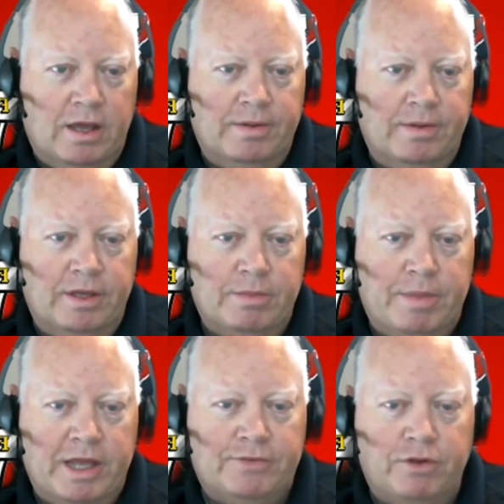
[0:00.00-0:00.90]
In the past
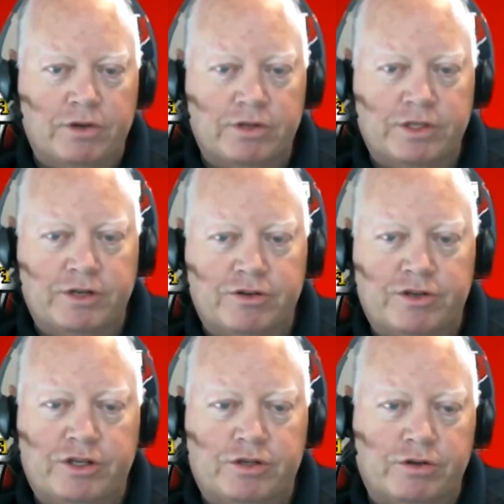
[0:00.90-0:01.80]
few years, energy
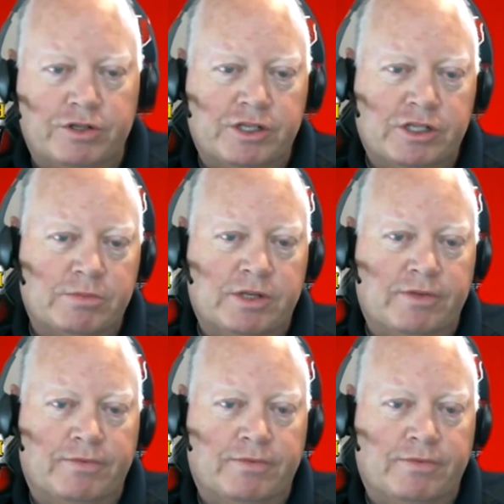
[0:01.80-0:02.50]
storage systems have